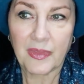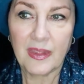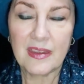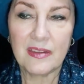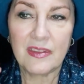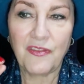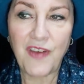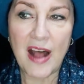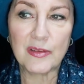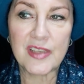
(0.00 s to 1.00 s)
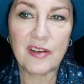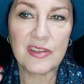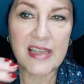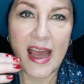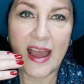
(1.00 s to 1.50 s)
the vowel sound
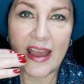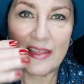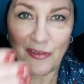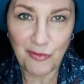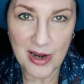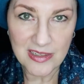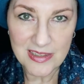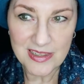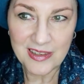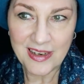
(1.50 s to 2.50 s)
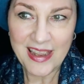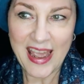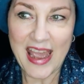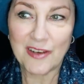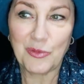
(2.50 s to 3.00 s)
is in the front,
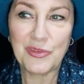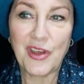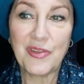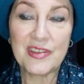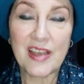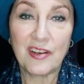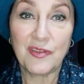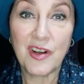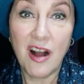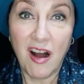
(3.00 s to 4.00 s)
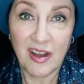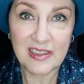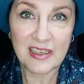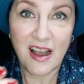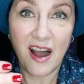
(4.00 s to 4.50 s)
and also the sound of
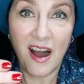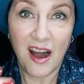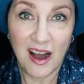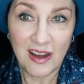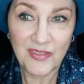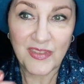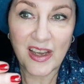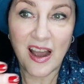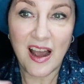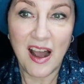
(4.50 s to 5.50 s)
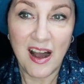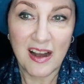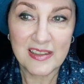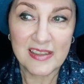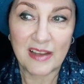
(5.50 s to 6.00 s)
can't, ah, the
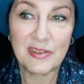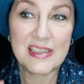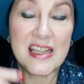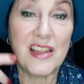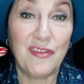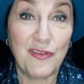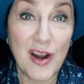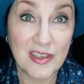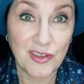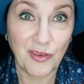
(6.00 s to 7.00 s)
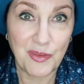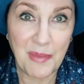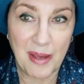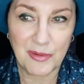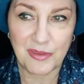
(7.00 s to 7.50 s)
ah sound is in the front of the
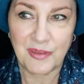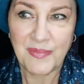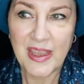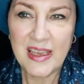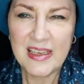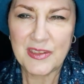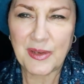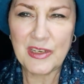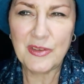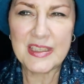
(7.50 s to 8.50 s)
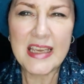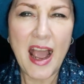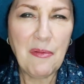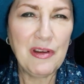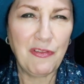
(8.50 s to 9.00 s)
mouth. So can you see
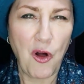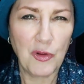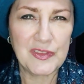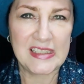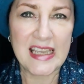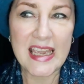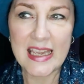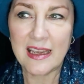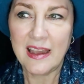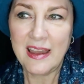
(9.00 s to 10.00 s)
how involved singing